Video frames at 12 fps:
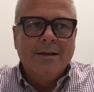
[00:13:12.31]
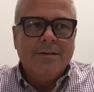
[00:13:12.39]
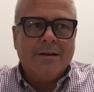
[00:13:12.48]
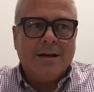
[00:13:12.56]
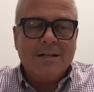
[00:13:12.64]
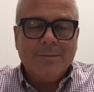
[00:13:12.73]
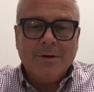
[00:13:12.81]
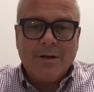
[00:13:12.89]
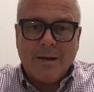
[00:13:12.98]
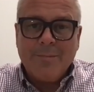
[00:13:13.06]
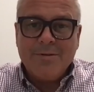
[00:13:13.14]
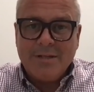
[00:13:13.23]
talked about
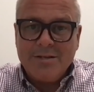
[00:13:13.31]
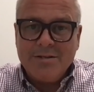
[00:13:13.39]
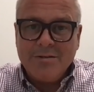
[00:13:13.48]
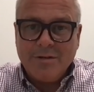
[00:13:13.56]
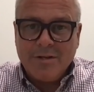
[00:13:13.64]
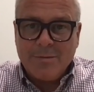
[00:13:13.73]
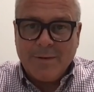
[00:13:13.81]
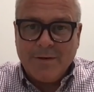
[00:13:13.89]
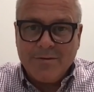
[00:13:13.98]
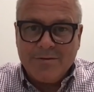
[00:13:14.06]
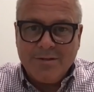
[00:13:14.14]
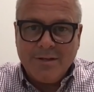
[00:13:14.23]
compensation
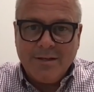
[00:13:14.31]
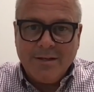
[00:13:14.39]
transparency.